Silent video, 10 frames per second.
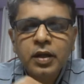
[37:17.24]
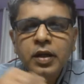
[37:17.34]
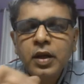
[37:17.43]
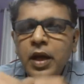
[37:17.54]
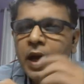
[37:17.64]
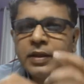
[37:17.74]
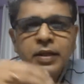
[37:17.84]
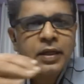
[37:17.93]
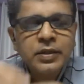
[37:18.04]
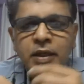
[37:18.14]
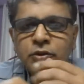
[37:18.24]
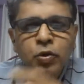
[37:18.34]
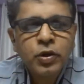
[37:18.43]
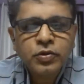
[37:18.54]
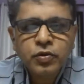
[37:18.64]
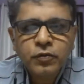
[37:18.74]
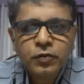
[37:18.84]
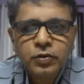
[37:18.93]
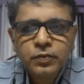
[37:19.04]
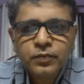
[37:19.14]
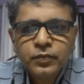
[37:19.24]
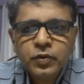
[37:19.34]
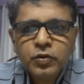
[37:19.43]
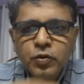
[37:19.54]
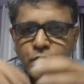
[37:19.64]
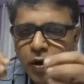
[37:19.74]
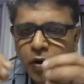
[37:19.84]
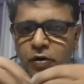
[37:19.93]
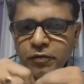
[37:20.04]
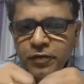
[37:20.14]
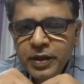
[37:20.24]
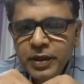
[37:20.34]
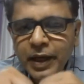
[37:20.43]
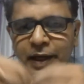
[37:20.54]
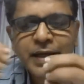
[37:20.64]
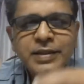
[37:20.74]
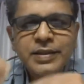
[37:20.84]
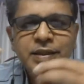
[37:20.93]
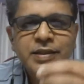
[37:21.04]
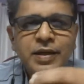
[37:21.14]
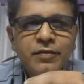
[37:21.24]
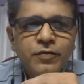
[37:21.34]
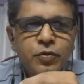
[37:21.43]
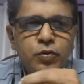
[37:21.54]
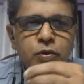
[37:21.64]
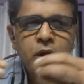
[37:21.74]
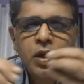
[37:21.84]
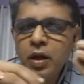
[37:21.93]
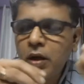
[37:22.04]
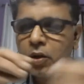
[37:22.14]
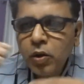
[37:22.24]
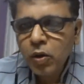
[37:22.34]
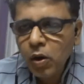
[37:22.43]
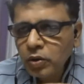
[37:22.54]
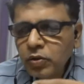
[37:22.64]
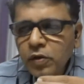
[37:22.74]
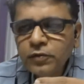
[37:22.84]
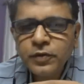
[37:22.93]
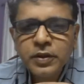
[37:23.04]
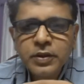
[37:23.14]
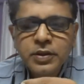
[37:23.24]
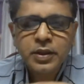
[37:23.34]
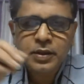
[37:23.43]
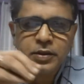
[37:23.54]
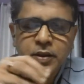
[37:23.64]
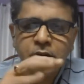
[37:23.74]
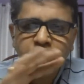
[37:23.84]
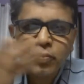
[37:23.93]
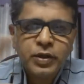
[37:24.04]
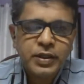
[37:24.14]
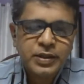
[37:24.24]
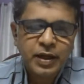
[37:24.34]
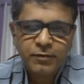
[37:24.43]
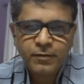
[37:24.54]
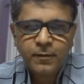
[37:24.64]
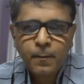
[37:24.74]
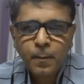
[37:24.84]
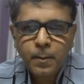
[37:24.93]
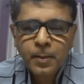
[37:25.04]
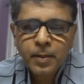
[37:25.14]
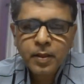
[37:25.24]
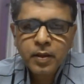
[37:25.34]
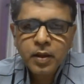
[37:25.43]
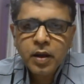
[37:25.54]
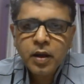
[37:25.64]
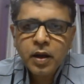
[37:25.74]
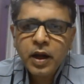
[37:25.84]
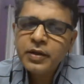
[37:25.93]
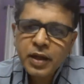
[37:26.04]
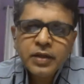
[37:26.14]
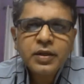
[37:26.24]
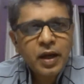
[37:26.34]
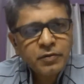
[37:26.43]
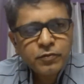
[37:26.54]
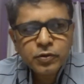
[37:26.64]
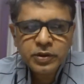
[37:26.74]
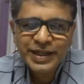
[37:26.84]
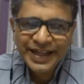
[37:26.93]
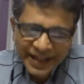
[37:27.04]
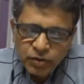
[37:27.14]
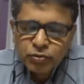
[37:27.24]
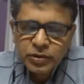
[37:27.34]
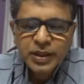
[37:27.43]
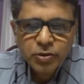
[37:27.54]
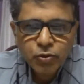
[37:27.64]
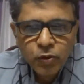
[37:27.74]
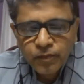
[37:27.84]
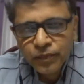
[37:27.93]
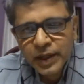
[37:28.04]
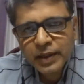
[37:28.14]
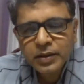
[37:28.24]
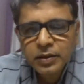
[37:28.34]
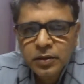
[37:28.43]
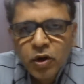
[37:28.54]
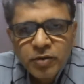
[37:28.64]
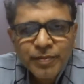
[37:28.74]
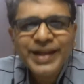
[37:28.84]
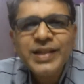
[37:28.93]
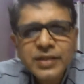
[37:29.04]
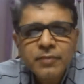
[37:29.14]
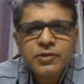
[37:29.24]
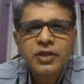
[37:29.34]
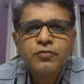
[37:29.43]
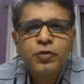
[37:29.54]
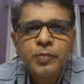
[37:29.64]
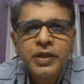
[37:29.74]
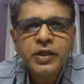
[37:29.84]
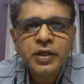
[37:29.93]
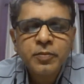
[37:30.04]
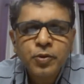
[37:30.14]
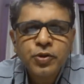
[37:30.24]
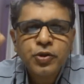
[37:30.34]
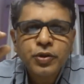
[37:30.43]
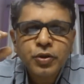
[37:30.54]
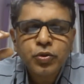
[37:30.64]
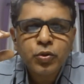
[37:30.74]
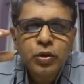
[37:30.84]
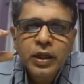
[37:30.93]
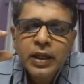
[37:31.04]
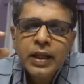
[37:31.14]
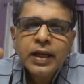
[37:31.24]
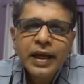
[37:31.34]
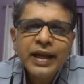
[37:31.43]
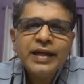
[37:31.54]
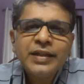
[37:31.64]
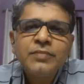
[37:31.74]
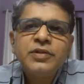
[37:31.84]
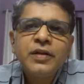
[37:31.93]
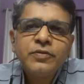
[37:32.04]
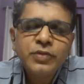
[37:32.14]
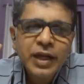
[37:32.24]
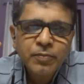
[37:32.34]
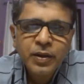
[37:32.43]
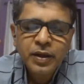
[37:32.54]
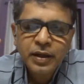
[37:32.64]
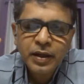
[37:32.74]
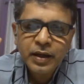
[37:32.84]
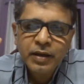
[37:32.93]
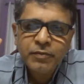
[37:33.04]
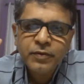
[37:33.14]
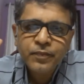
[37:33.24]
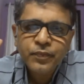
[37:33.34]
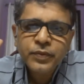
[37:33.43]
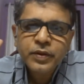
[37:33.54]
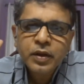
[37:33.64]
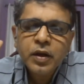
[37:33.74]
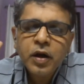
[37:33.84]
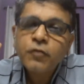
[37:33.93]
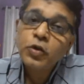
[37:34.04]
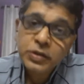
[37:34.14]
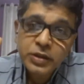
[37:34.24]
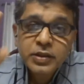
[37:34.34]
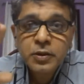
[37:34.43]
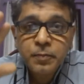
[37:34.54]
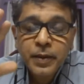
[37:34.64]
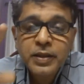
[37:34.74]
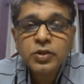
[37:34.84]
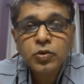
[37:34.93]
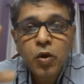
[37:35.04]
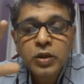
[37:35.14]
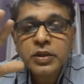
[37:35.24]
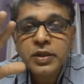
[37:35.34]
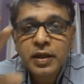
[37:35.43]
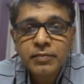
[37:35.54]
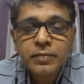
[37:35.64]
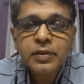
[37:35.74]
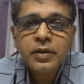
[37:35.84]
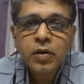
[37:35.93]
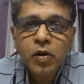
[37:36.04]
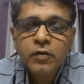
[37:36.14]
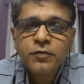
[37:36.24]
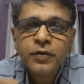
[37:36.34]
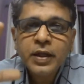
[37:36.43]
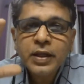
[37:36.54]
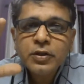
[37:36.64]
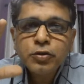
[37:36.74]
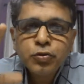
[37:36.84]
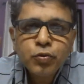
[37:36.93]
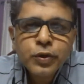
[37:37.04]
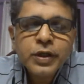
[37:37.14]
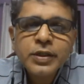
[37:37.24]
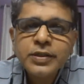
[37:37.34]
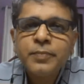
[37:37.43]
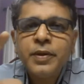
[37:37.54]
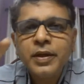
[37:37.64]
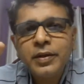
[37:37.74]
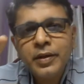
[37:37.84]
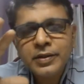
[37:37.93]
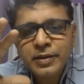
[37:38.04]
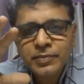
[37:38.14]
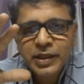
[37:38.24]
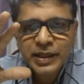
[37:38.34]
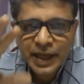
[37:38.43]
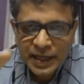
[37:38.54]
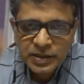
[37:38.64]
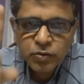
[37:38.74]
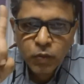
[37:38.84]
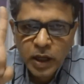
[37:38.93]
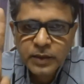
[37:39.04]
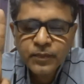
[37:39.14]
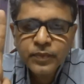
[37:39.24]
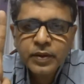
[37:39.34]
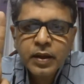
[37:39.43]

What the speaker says: Okay, and so on and so forth. So geography connects itself to a lot of these things around itself. I would dare to say so that not many subjects would be in a position to connect themselves to that particular level. Of course, this depends on the number of students a particular subject has, one,